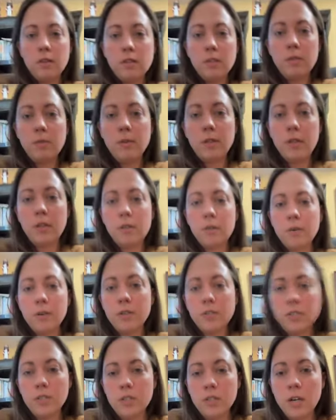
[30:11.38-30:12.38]
me see what the other
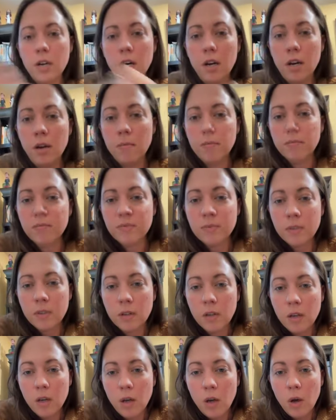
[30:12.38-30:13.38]
questions are.
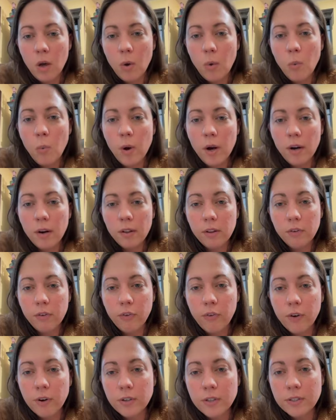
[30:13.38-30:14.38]
What are the
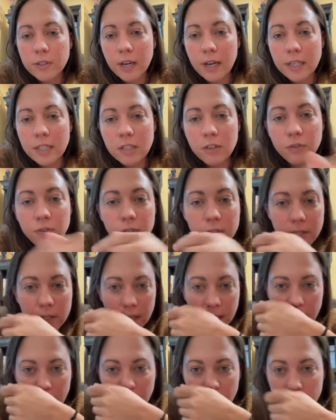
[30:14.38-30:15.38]
first signs of
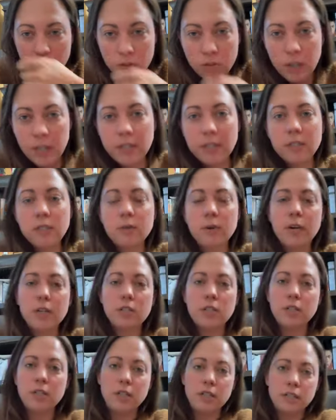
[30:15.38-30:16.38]
fatigue is Tracy's
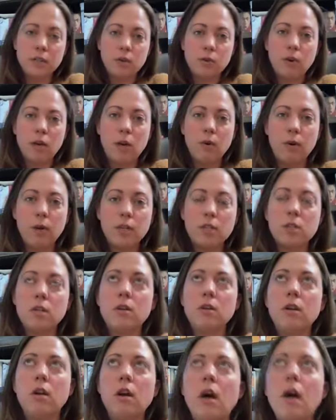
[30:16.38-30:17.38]
question. That's a great
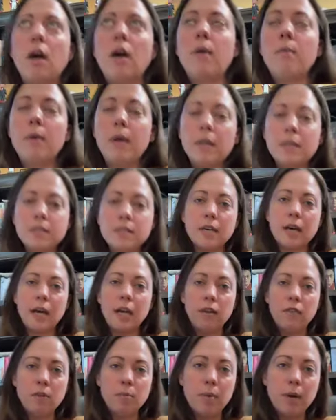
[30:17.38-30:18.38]
question. It's
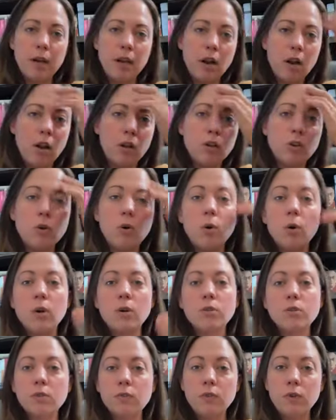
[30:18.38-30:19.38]
kind of dependent on your
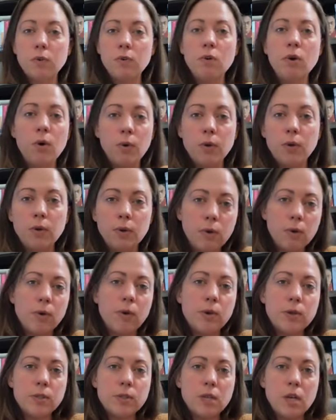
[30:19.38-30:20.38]
horse. If you know your
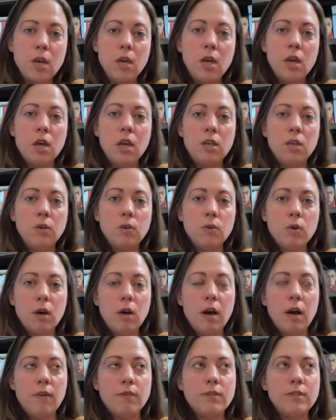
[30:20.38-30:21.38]
horse and you
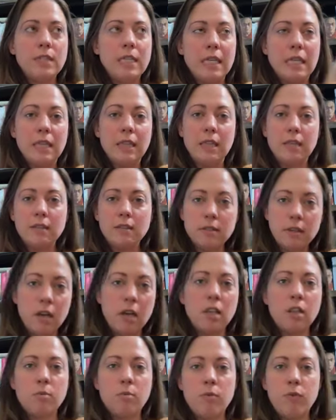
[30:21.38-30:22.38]
have seen these
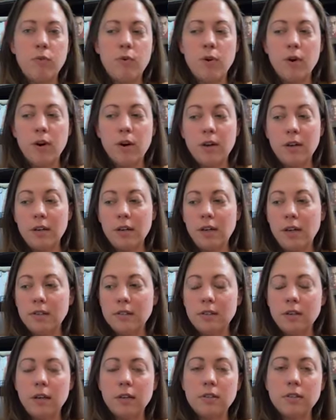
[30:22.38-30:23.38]
signs before,
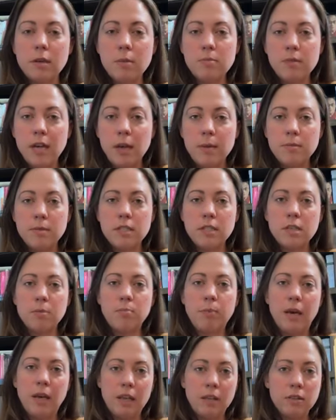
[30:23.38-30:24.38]
because sometimes it
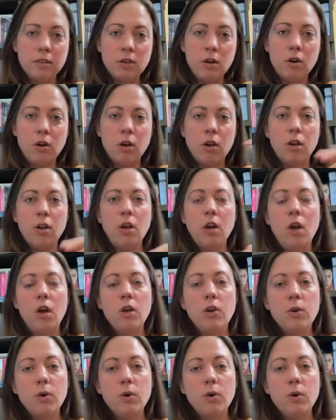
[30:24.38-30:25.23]
depends on